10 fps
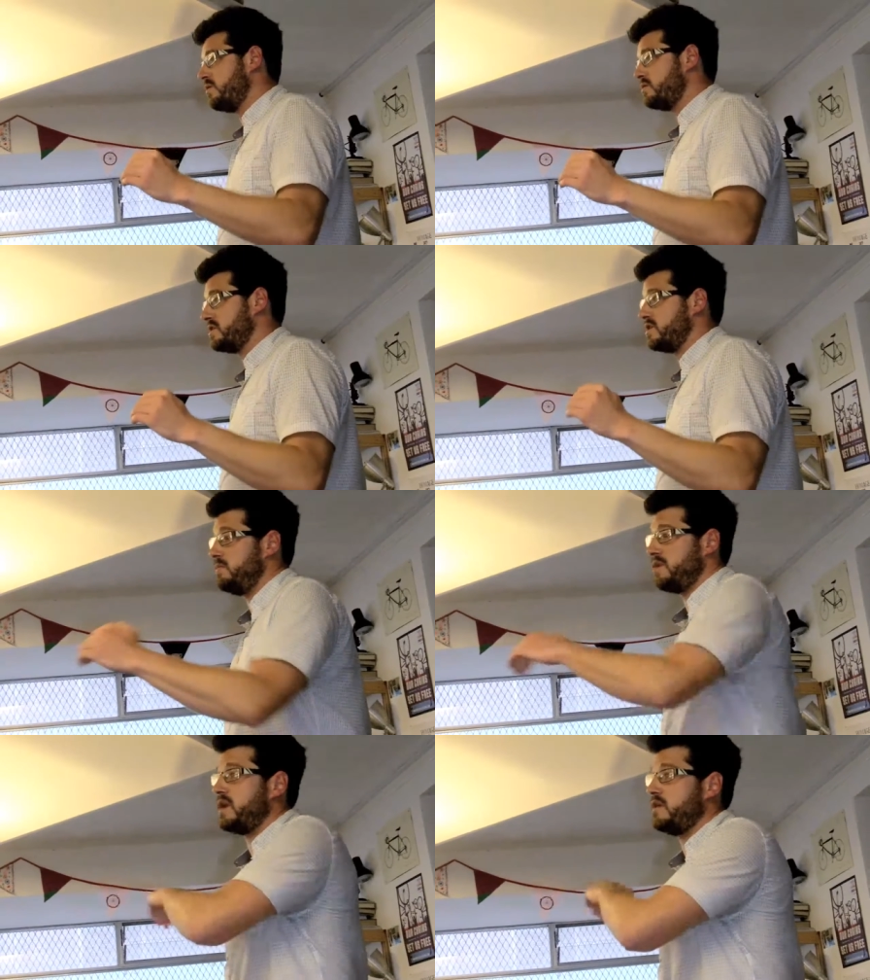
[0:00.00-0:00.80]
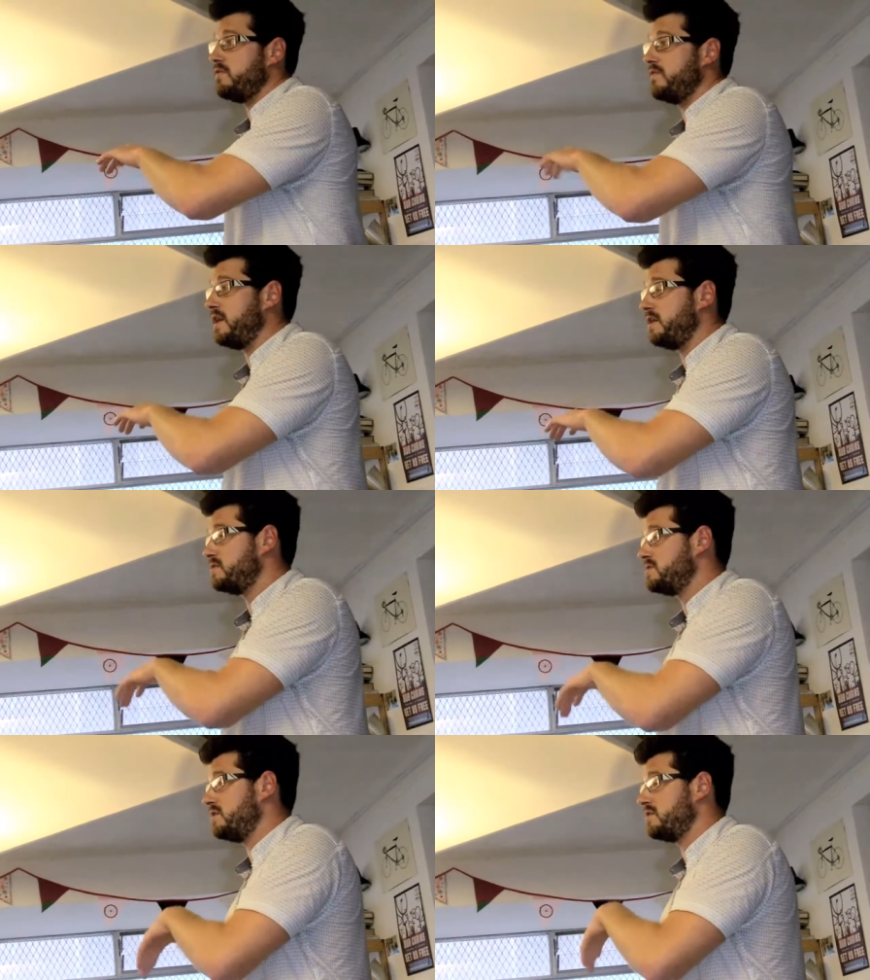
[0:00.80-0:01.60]
or to communicate your
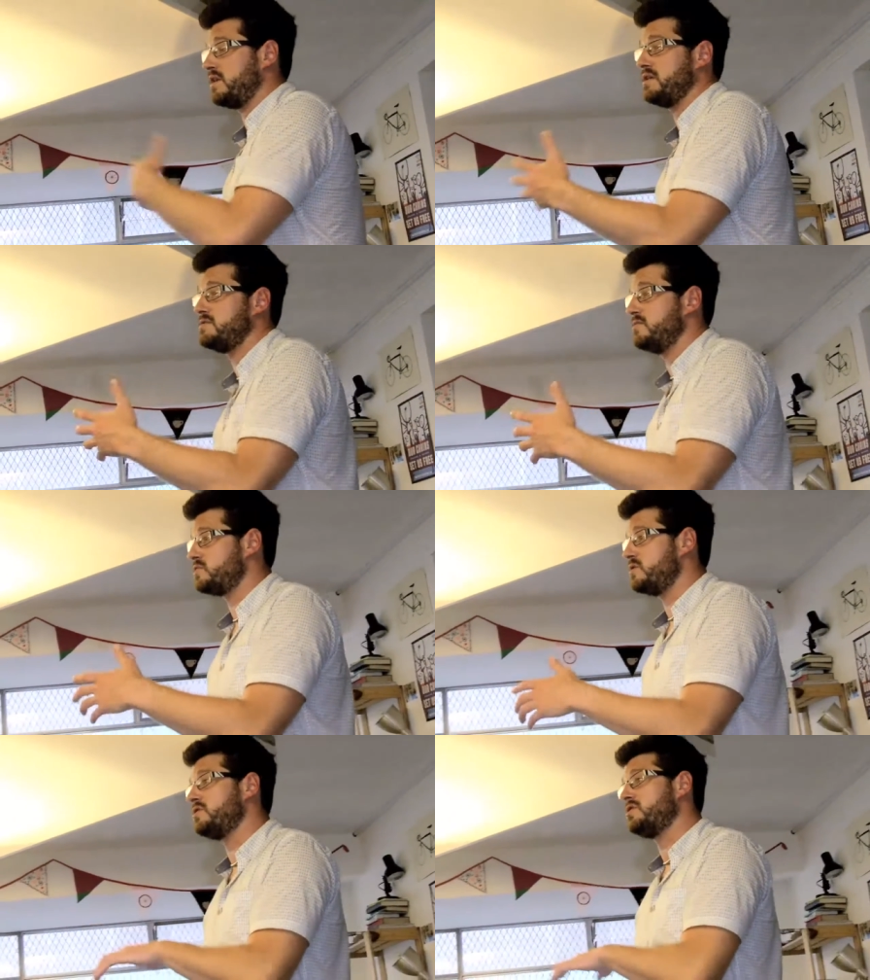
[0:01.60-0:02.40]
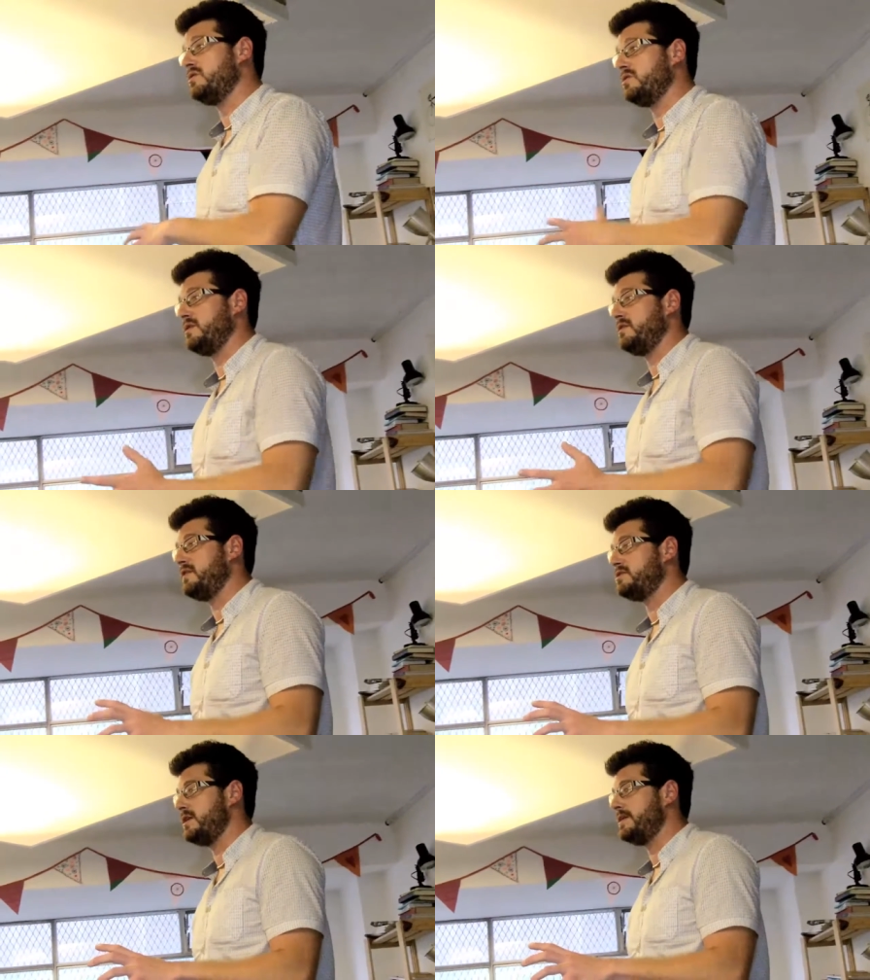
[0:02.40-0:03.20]
value to any customers which you couldn't do
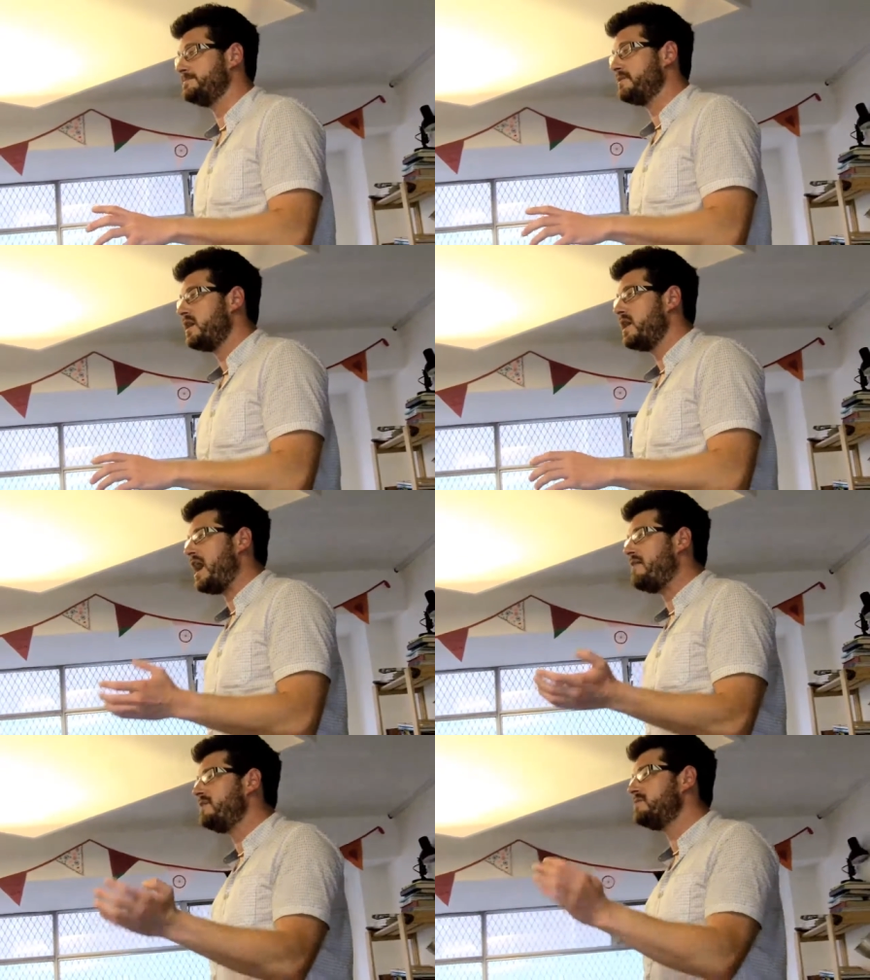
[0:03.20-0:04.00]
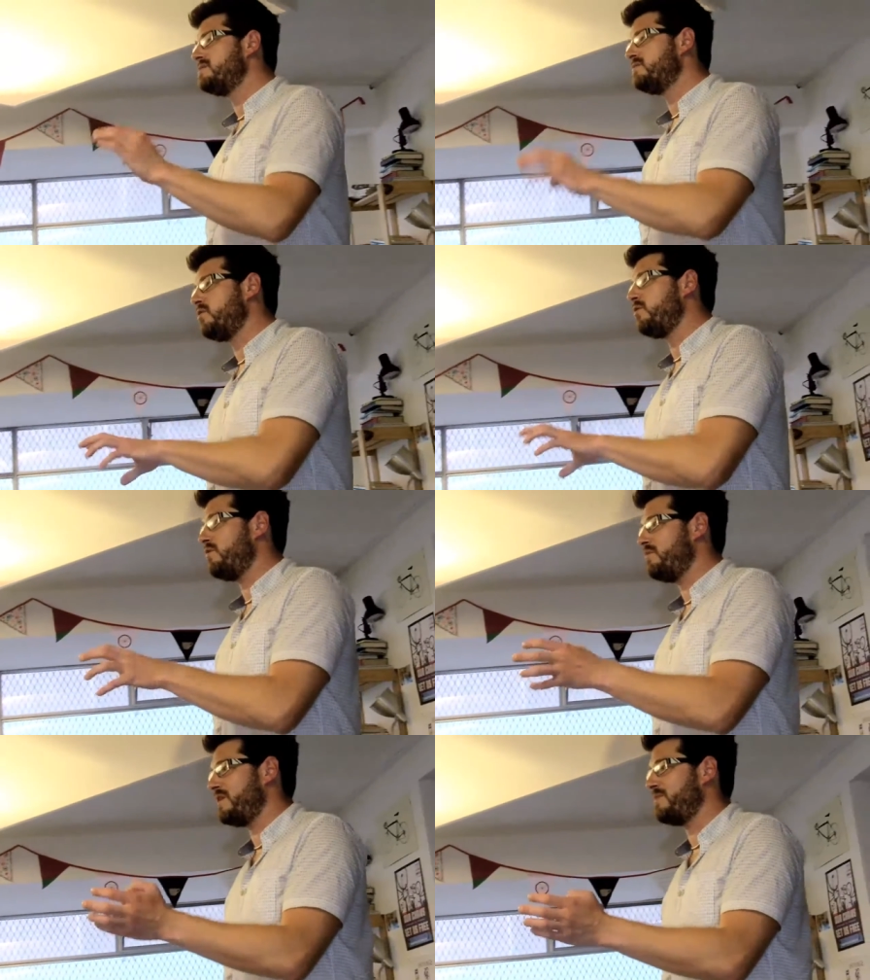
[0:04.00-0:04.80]
individually? And then
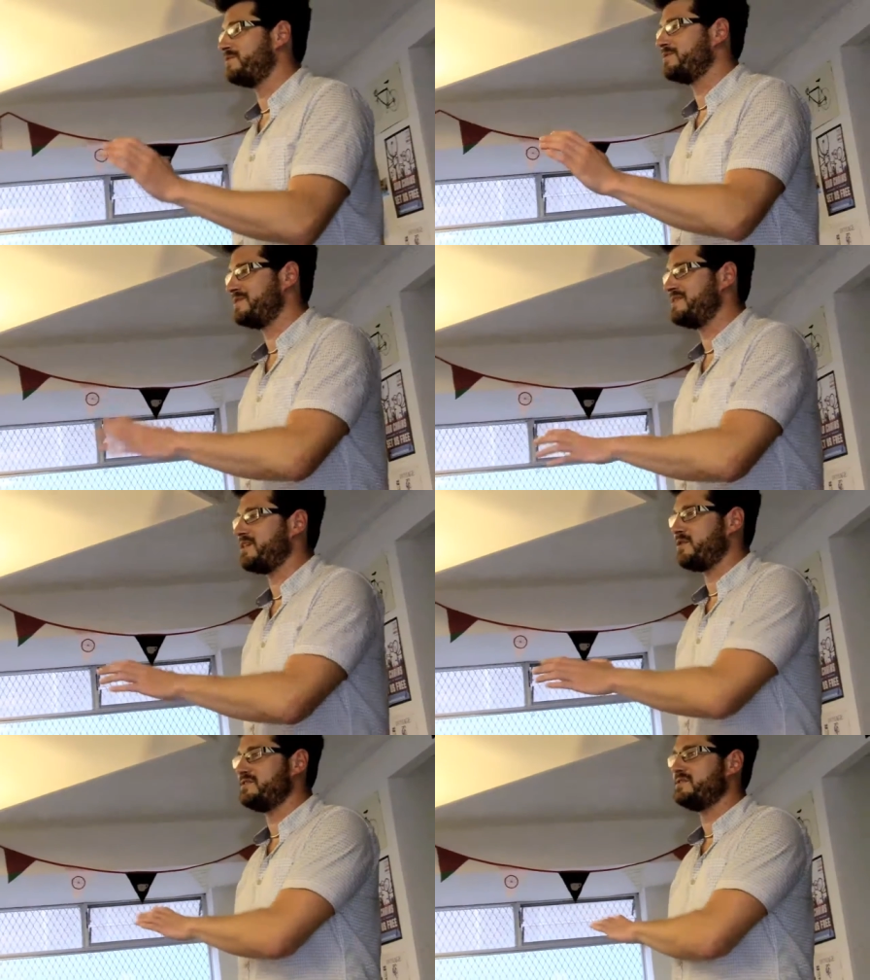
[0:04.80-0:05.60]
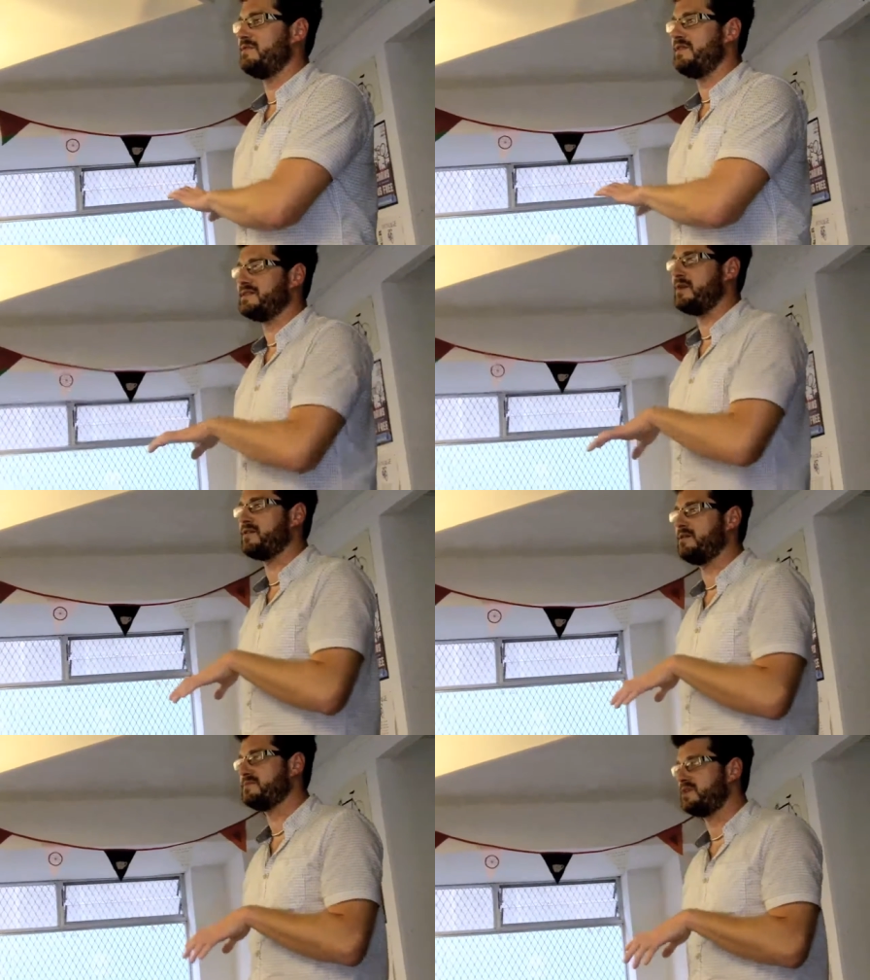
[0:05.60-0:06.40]
support people to take on some of those
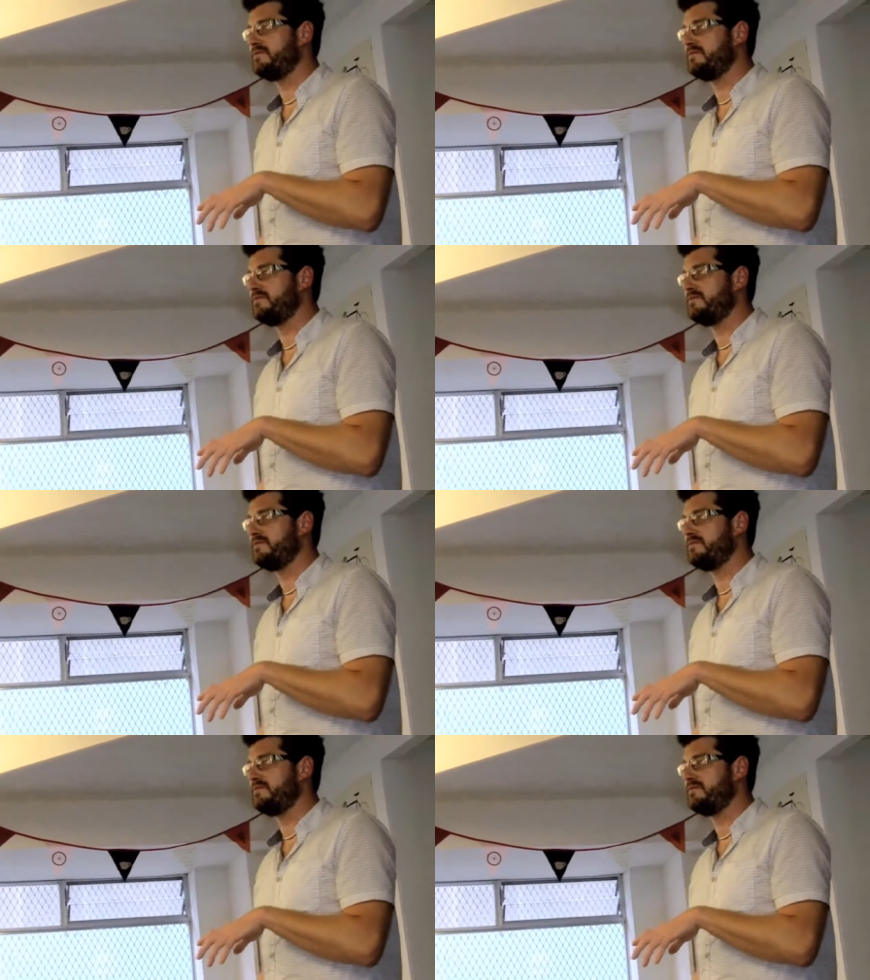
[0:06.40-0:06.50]
outcomes